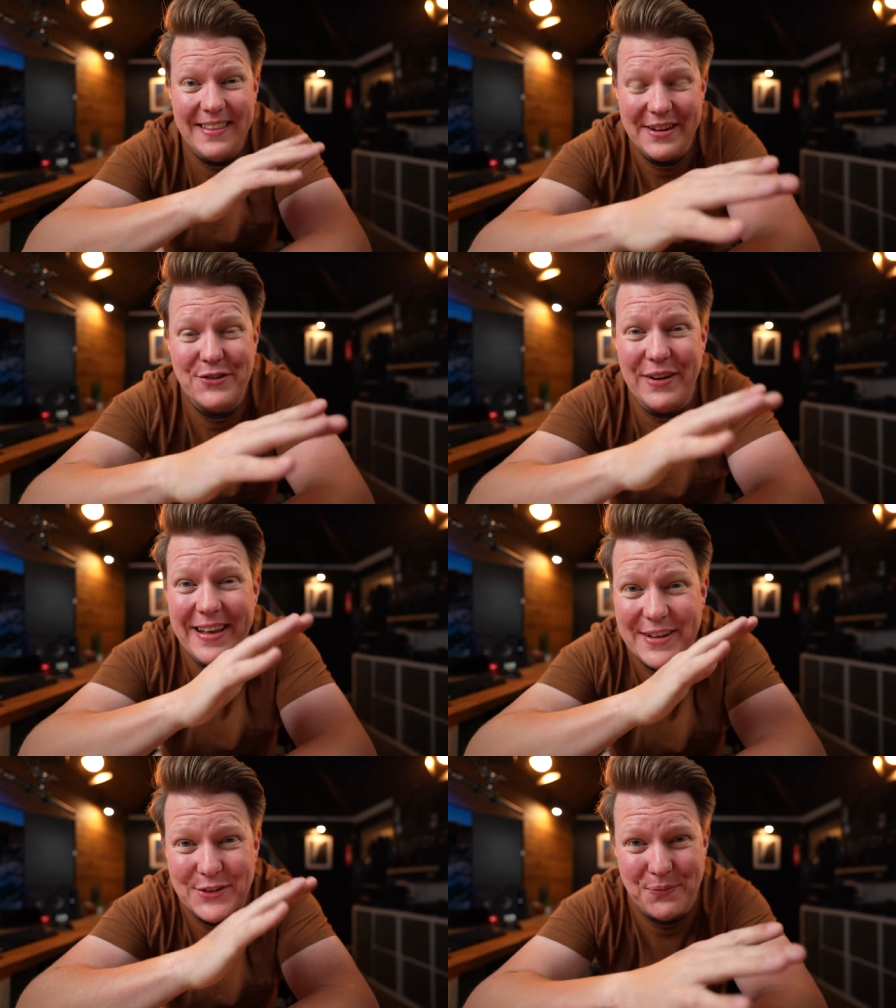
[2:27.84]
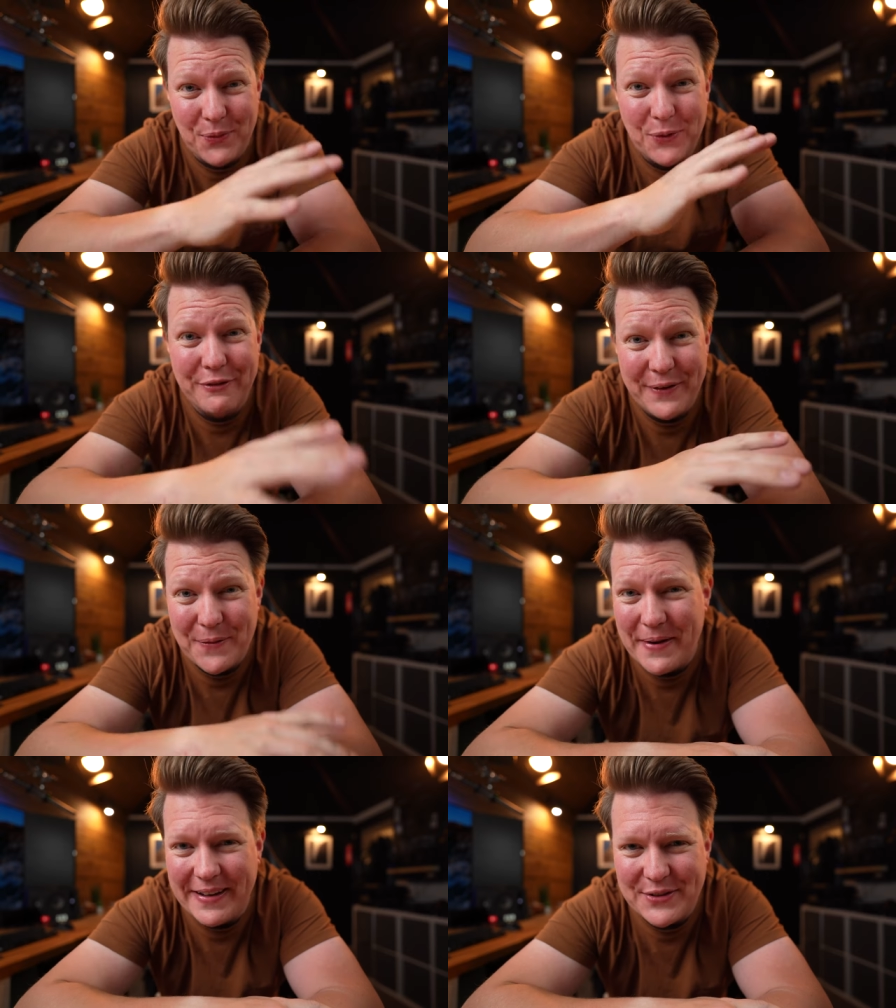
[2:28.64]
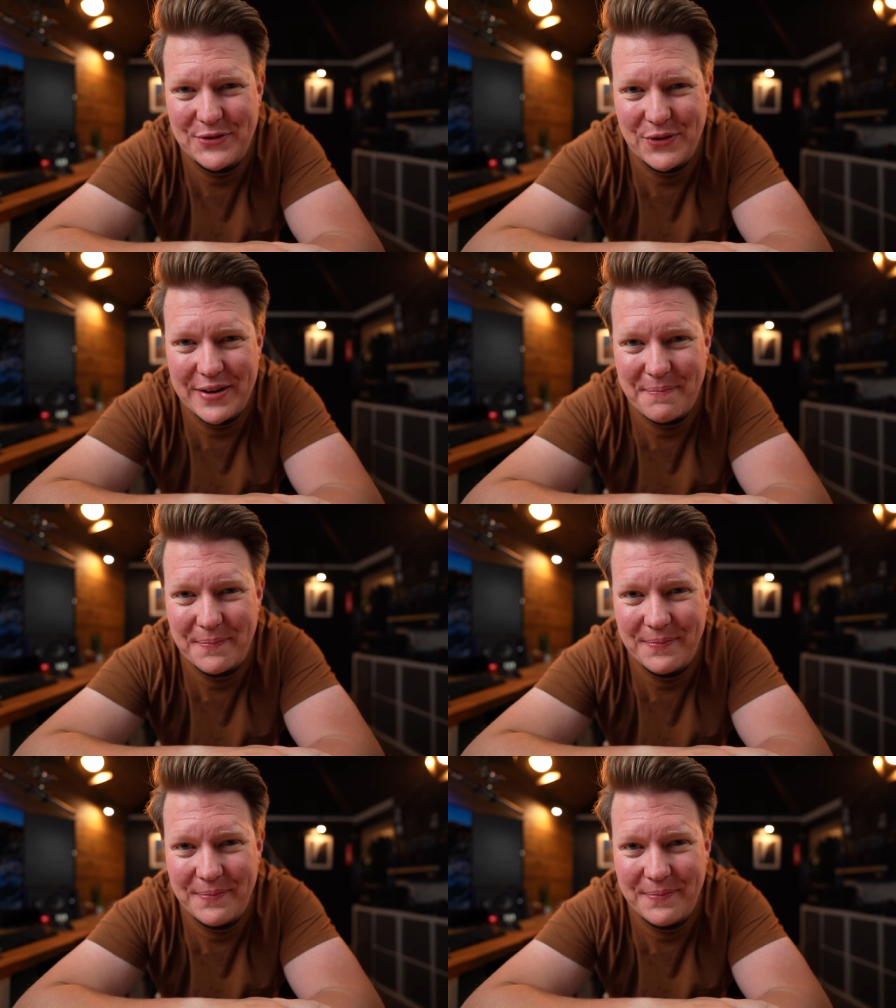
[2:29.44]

Literally a small filmmaker's dream.